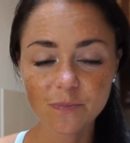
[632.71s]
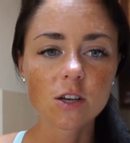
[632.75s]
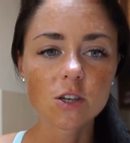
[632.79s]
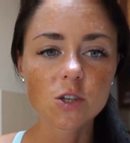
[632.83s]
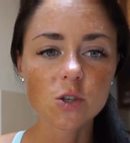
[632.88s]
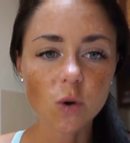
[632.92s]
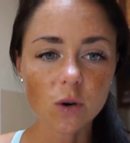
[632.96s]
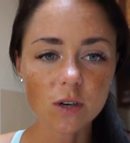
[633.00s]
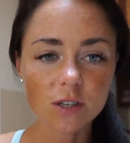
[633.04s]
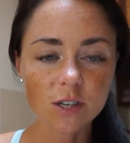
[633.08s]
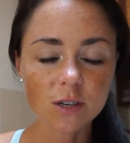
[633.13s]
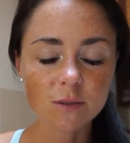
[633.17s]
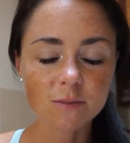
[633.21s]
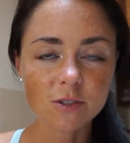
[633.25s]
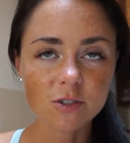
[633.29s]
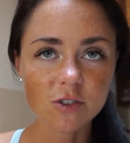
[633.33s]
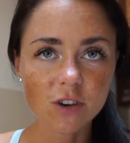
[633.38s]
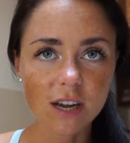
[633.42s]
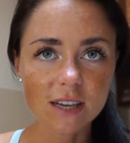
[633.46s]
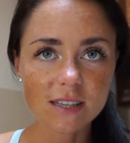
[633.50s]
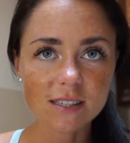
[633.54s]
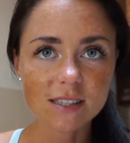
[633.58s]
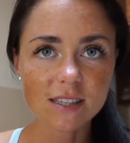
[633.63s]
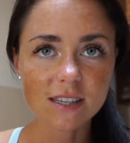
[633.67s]
Short-term
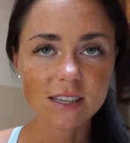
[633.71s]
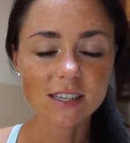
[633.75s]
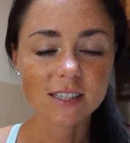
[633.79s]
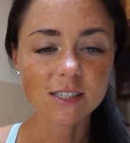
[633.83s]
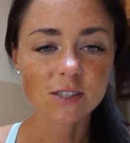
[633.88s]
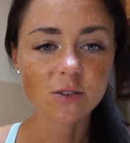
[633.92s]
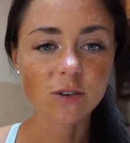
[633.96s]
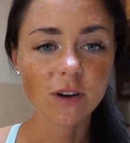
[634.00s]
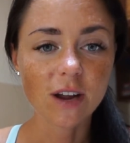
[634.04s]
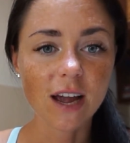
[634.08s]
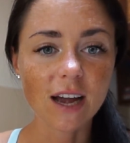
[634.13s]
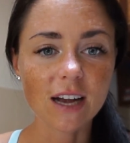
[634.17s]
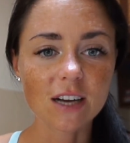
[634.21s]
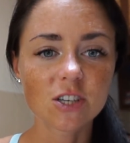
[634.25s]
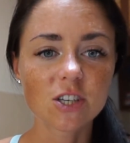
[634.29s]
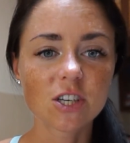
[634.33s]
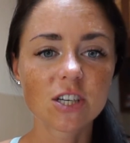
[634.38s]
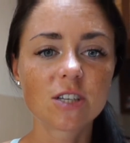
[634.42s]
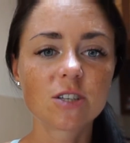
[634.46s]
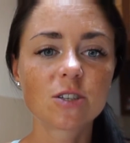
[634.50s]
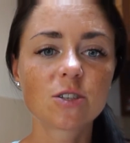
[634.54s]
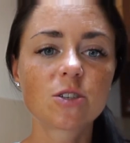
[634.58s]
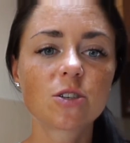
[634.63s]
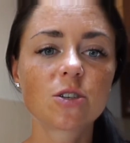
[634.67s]
stress is the
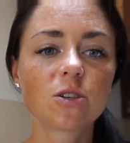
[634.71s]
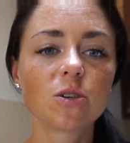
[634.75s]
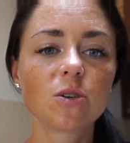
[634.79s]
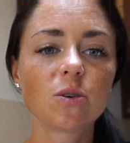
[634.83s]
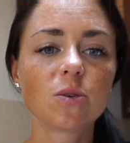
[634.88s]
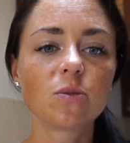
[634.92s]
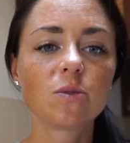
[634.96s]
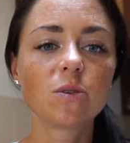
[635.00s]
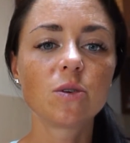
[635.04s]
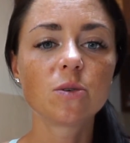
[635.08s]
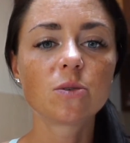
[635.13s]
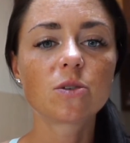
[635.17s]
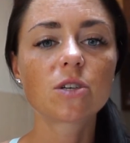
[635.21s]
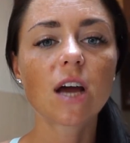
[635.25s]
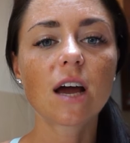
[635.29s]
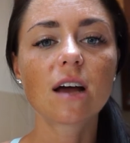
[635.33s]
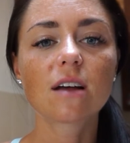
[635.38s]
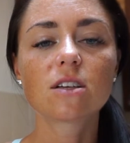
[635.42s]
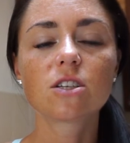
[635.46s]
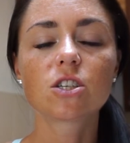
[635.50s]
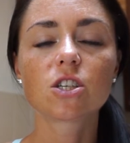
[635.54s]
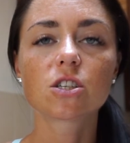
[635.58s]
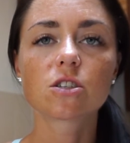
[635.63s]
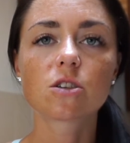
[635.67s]
reaction to new
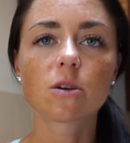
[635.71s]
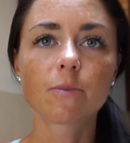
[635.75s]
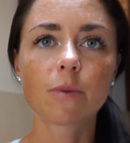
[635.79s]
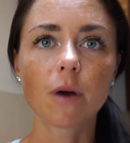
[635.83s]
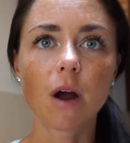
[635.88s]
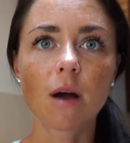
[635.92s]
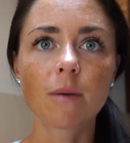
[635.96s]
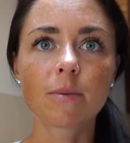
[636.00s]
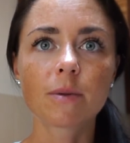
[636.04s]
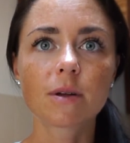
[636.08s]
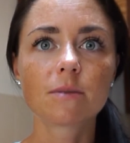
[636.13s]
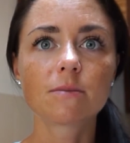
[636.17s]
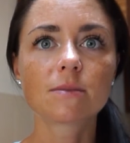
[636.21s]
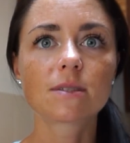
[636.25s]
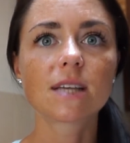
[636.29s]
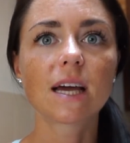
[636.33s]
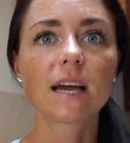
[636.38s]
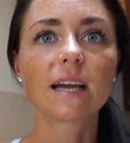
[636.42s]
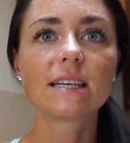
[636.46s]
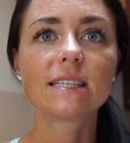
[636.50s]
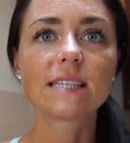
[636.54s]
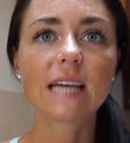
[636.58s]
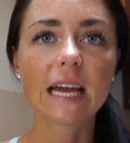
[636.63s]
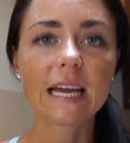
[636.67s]
challenges or problems
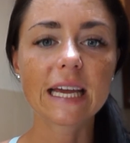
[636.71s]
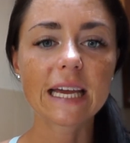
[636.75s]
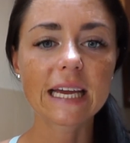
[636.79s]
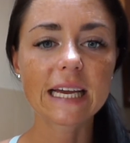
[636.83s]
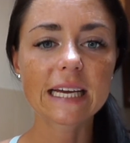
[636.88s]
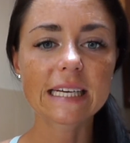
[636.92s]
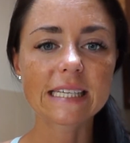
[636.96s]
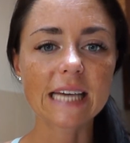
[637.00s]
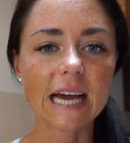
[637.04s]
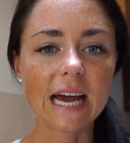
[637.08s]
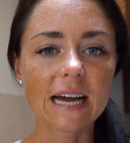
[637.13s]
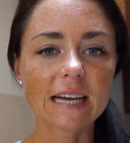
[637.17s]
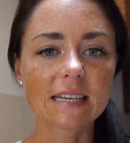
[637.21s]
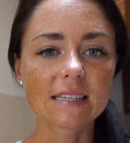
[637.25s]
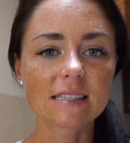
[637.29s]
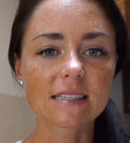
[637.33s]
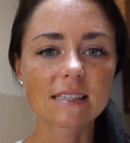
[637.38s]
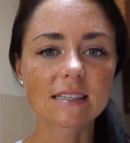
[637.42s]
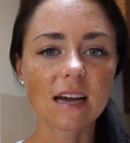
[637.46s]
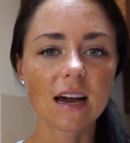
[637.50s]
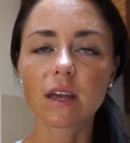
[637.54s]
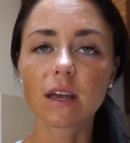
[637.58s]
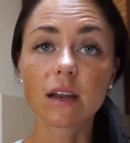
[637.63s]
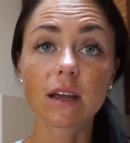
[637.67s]
like taking a
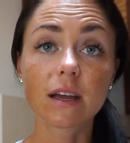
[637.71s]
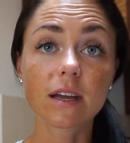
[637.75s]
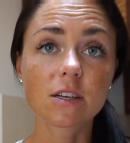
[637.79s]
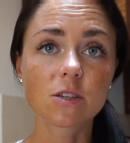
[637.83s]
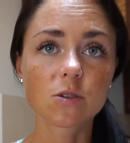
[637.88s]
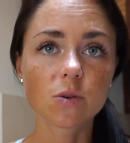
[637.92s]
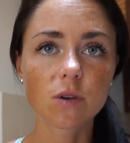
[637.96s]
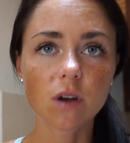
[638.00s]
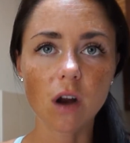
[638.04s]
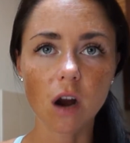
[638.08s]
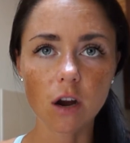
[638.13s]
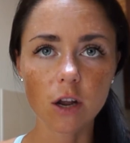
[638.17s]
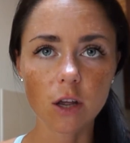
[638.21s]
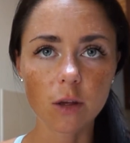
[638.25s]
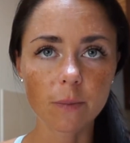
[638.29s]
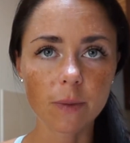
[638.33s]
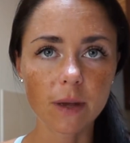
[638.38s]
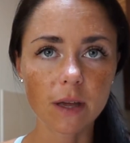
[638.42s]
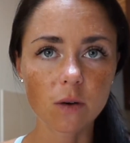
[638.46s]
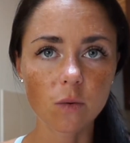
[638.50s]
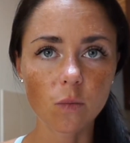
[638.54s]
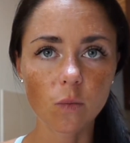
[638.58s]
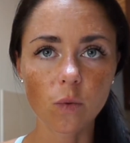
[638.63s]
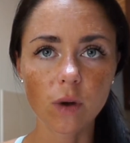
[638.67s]
test, getting into an
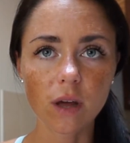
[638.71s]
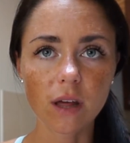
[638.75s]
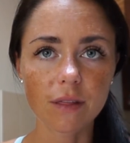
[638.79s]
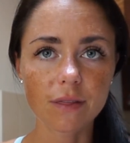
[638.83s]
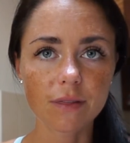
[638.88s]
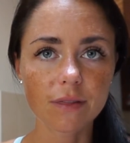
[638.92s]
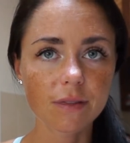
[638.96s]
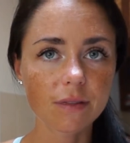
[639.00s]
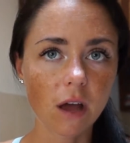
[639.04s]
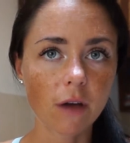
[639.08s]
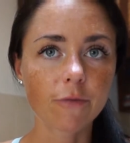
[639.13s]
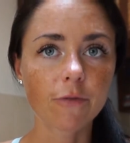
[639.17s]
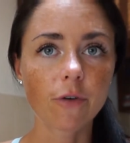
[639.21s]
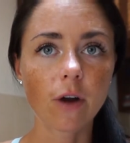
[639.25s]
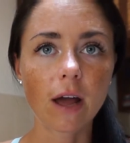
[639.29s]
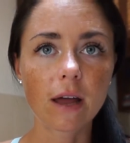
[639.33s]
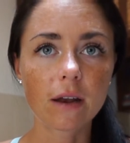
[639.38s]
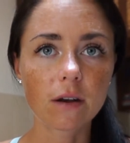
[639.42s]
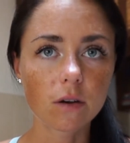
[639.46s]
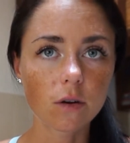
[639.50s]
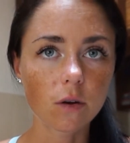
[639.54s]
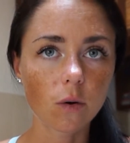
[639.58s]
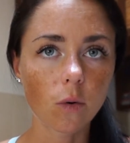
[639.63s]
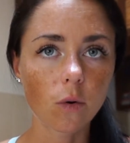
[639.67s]
argument with a
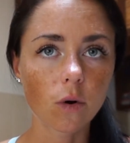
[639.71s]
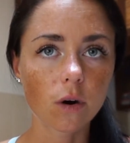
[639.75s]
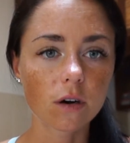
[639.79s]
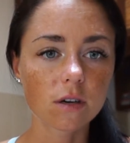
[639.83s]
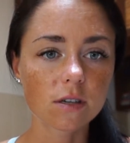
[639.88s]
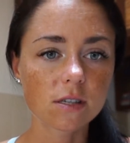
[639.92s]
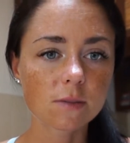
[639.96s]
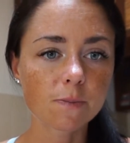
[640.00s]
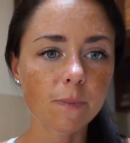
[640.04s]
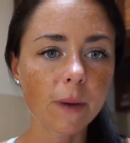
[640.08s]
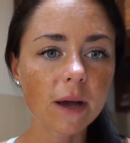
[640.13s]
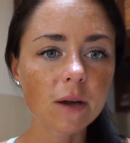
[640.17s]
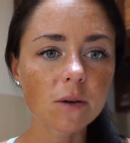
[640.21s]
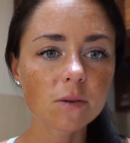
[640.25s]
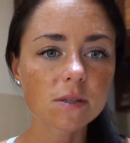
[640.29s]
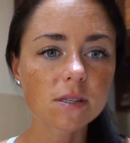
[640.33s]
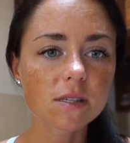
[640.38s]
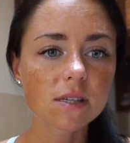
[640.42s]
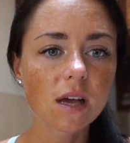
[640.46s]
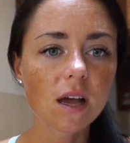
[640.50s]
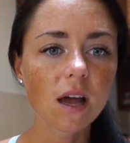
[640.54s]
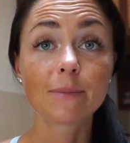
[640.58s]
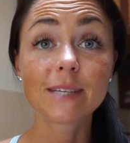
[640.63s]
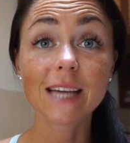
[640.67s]
friend or spouse,